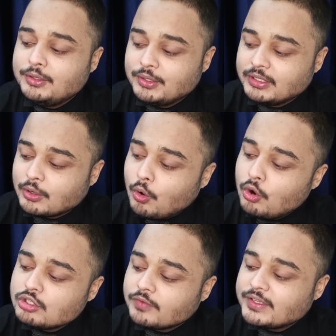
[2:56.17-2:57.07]
During the
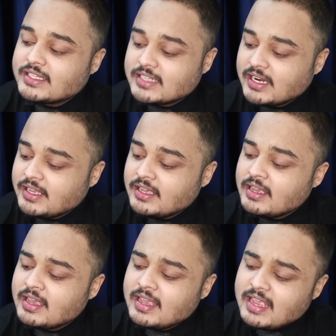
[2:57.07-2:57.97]
course of his study,
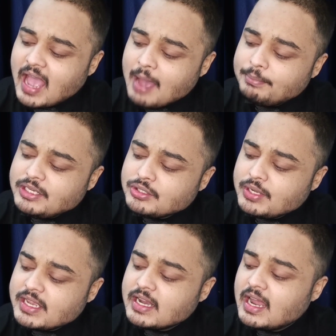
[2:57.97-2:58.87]
he happened
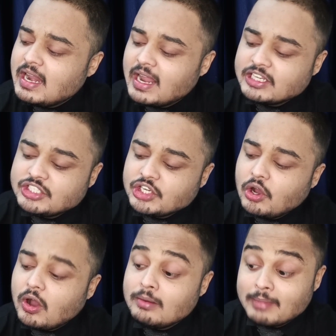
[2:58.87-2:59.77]
to hear a
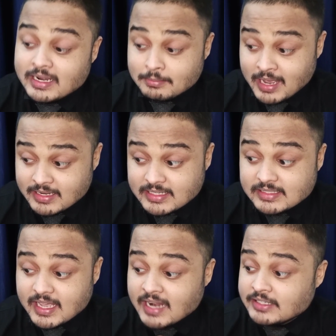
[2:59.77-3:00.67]
lecture on
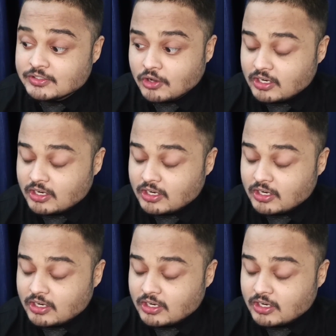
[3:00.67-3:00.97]
mathematics at his